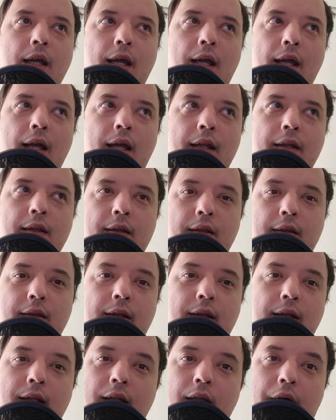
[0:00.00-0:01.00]
And
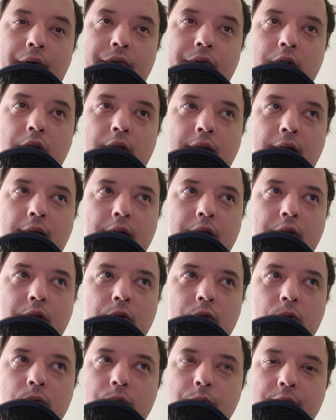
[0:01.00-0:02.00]
After that,
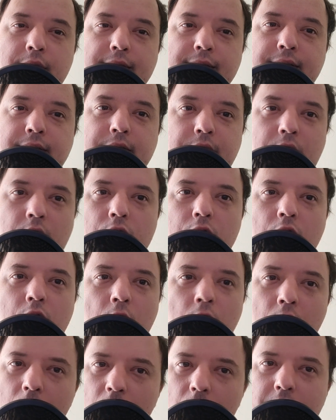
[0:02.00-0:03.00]
you'll just
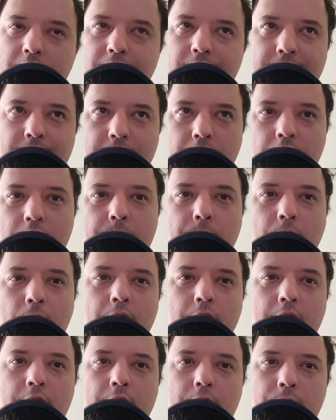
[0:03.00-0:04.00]
control the entire
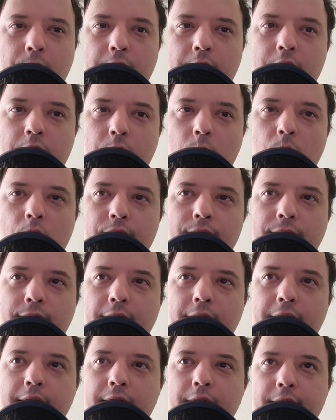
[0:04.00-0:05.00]
market, right? You will
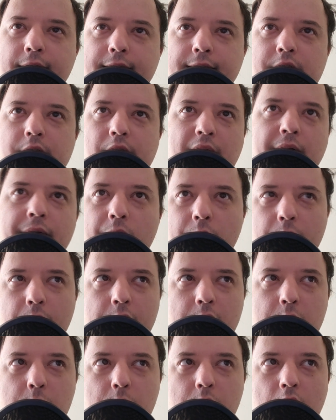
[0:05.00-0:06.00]
find this
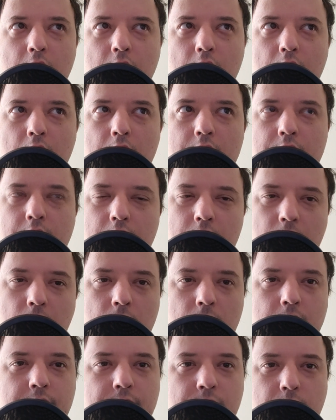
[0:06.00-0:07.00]
leverage not
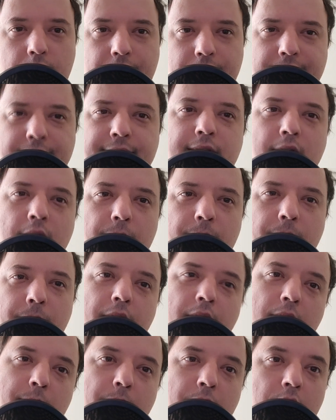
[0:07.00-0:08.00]
only for this
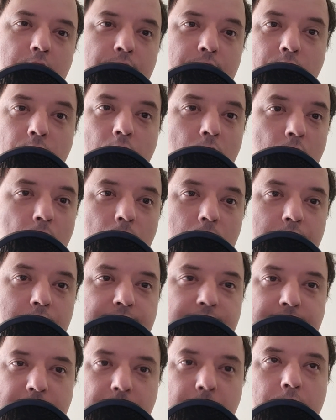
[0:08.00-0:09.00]
company, but for all the
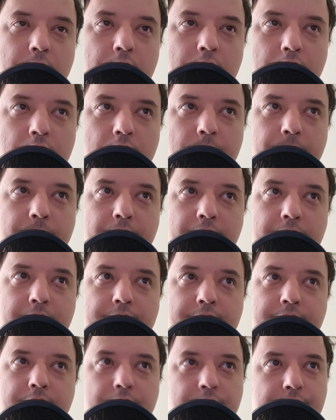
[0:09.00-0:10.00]
similar
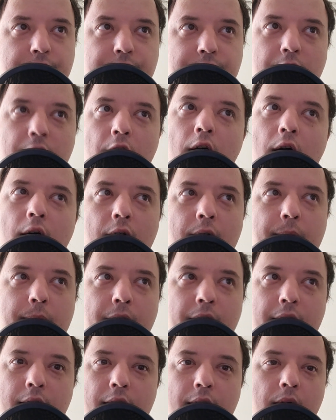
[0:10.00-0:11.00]
companies, because there are
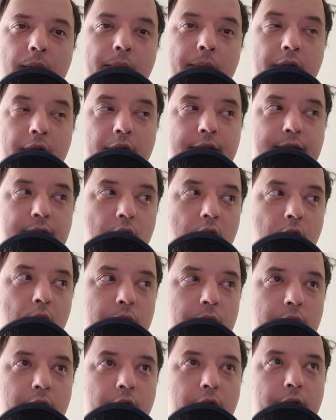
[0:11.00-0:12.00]
many companies out
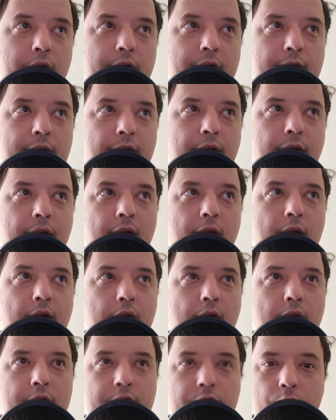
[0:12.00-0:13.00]
there that
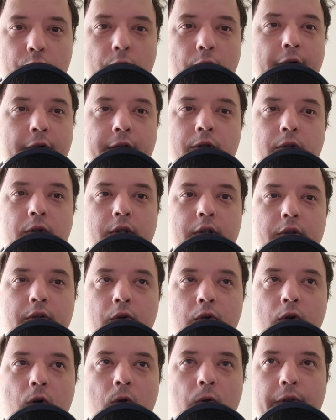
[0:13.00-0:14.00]
try to
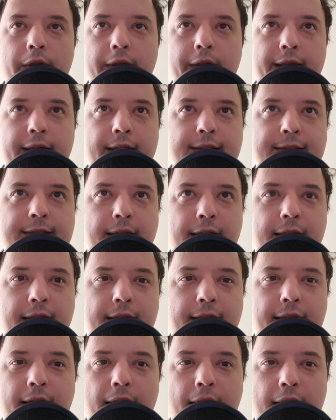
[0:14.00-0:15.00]
control things
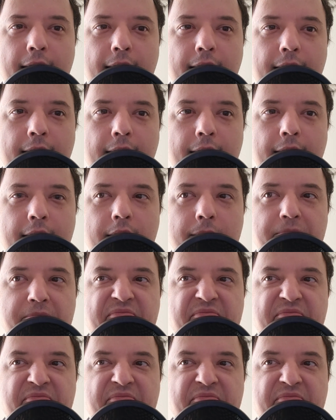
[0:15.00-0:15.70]
that they